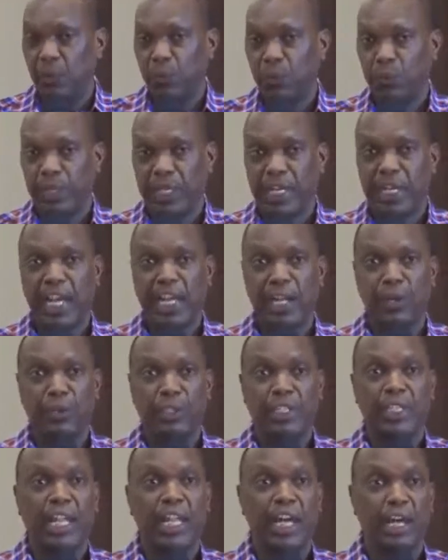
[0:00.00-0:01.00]
We
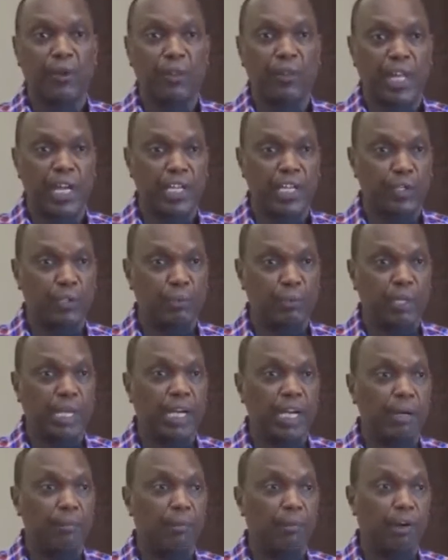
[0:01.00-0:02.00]
cannot allow that to
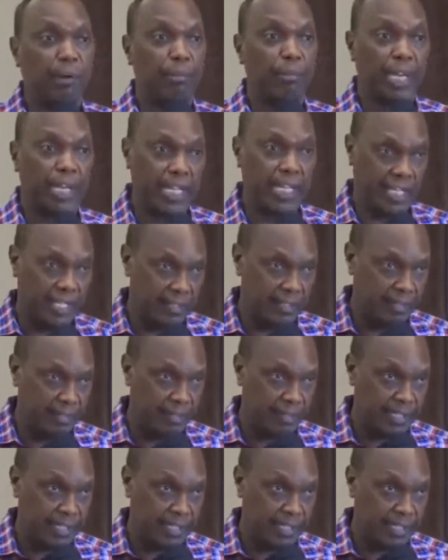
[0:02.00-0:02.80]
become our burden.